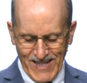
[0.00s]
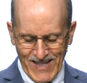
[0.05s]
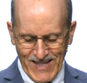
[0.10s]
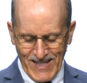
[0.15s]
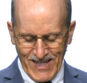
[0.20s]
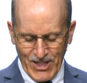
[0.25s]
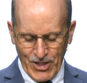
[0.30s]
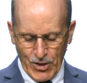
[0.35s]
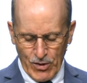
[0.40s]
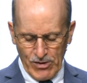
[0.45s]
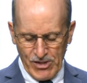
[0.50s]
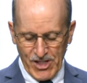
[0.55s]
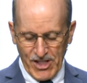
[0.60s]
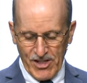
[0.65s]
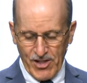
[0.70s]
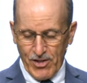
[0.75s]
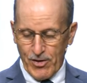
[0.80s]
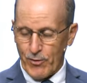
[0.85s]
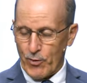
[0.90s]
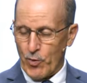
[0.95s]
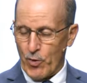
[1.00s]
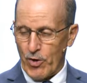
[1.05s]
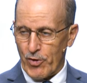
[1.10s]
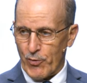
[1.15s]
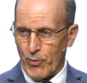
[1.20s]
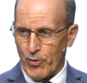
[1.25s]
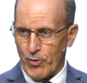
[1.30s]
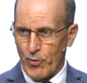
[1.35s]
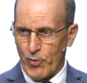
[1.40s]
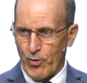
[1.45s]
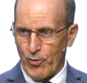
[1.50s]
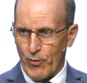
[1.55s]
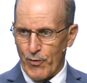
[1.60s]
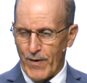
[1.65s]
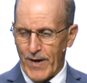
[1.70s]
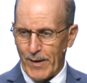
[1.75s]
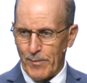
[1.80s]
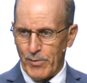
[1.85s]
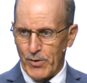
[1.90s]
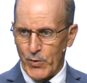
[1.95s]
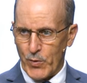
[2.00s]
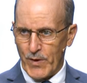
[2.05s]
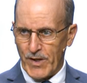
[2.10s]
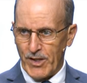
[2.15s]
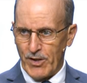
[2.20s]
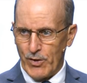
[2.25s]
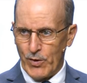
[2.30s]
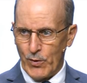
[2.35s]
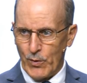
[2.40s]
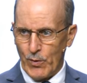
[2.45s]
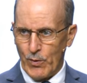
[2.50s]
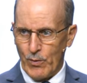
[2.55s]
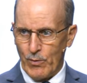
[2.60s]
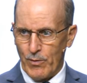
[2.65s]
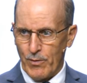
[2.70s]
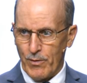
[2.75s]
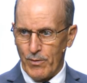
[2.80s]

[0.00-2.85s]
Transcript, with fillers: You know, Jesus, of course, was crucified between two